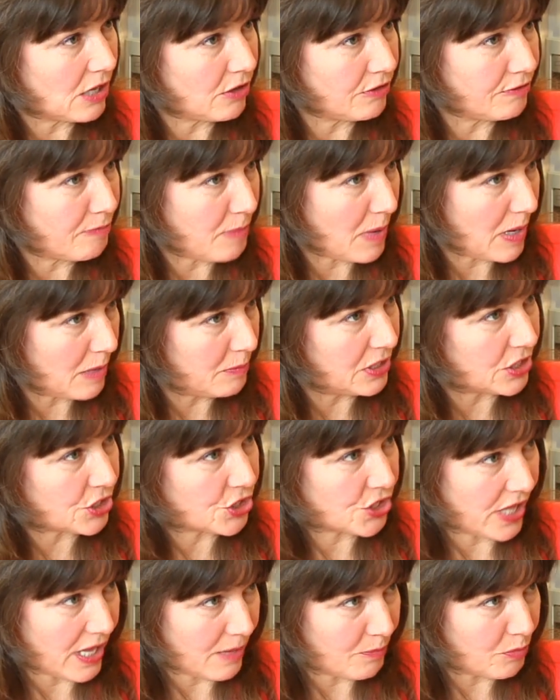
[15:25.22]

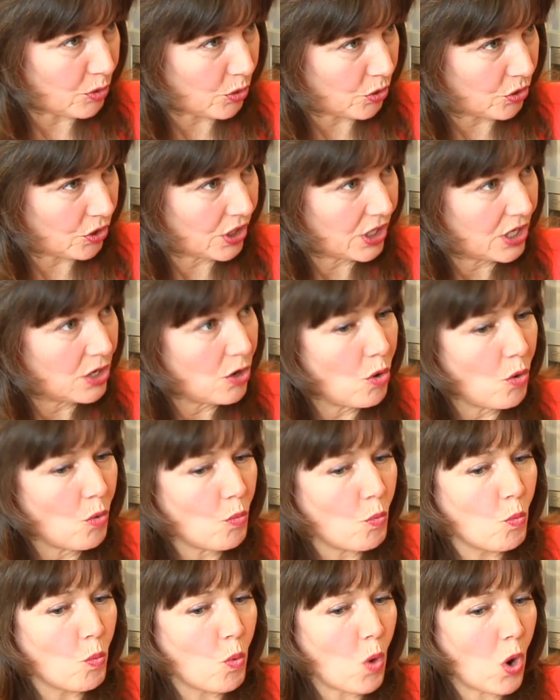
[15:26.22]
self-publish their mm -hmm. book,
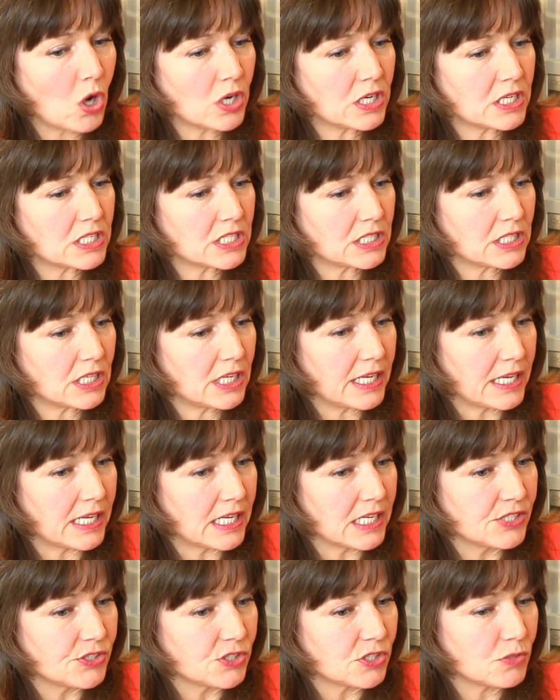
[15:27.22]
what
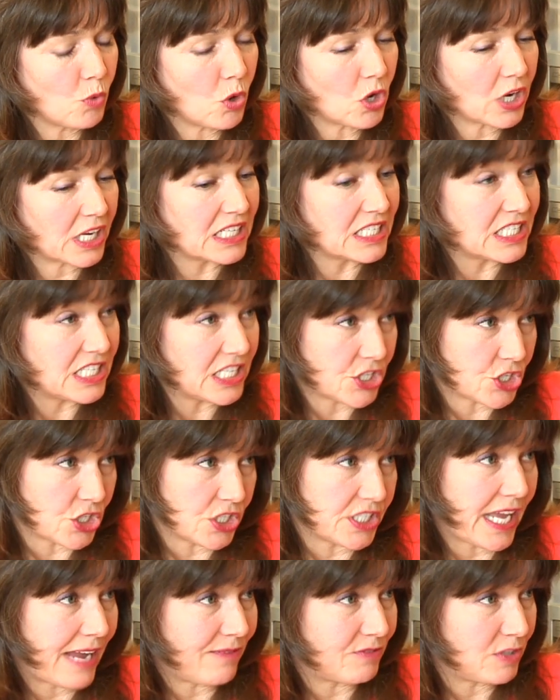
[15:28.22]
is what
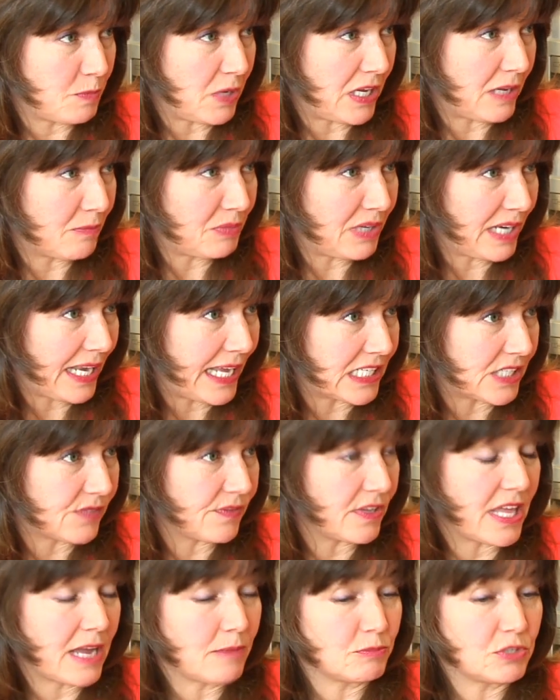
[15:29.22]
conditions have to be in place
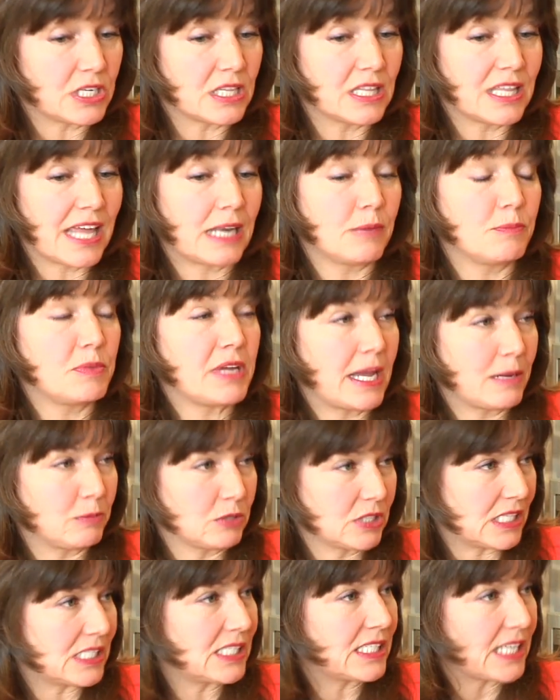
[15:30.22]
for them to then be
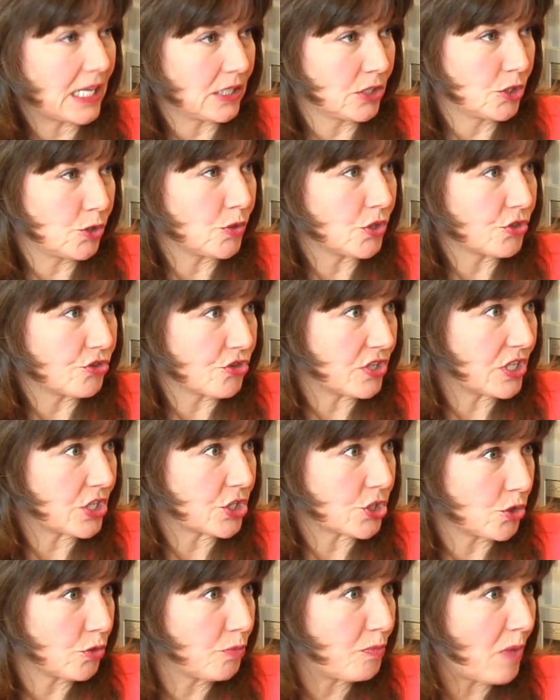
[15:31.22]
able to sell to a
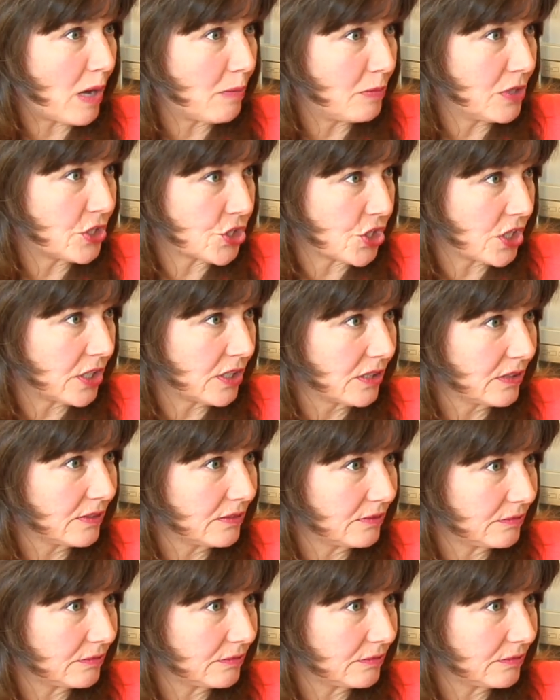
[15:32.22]
traditional publisher?